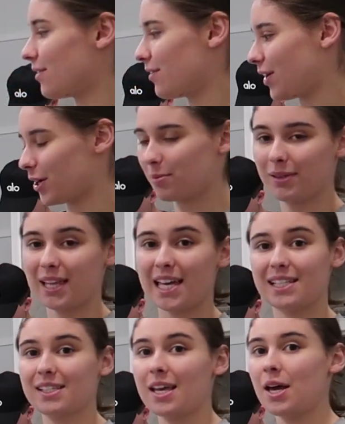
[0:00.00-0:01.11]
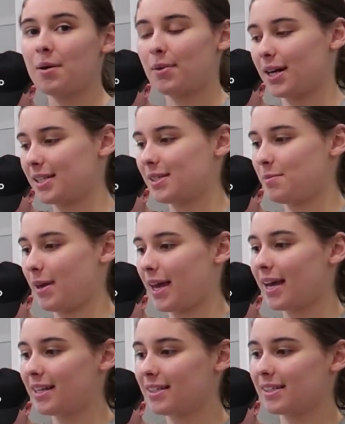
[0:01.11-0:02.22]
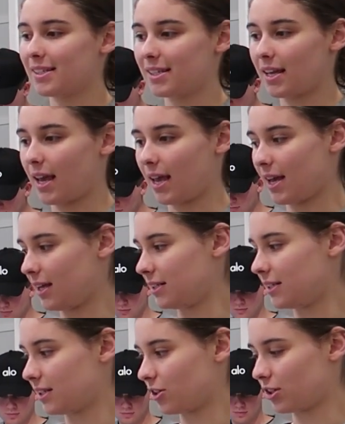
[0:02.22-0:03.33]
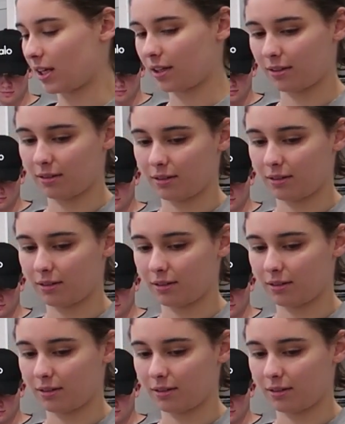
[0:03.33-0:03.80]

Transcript: of our place pots and pans, and there's like